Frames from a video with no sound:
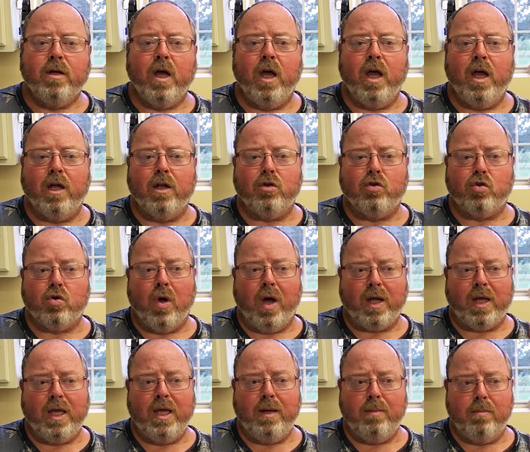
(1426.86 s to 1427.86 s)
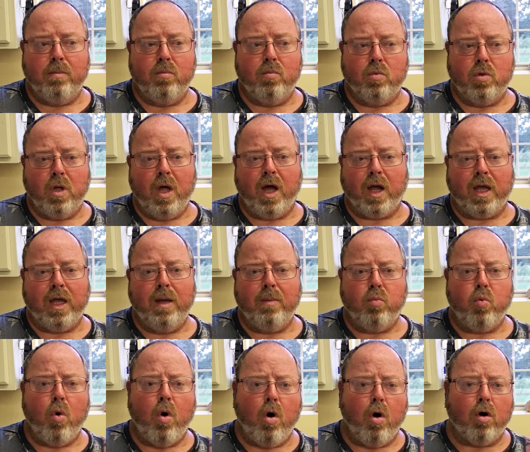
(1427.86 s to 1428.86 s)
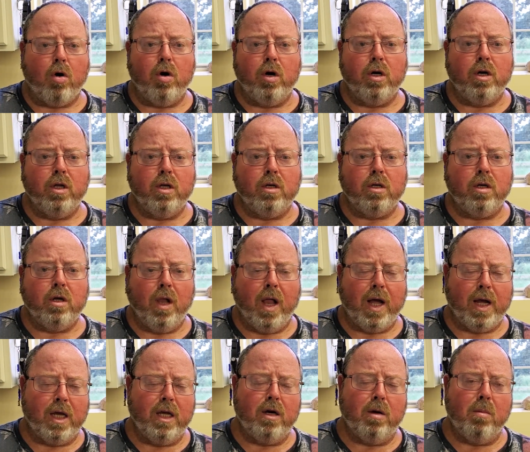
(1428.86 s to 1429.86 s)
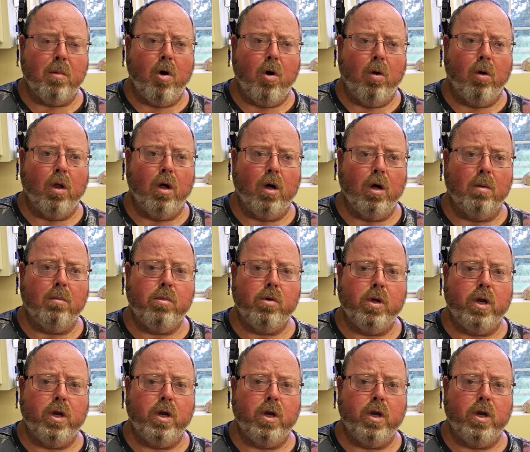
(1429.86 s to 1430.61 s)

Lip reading: and so I keep watering until I get them all up.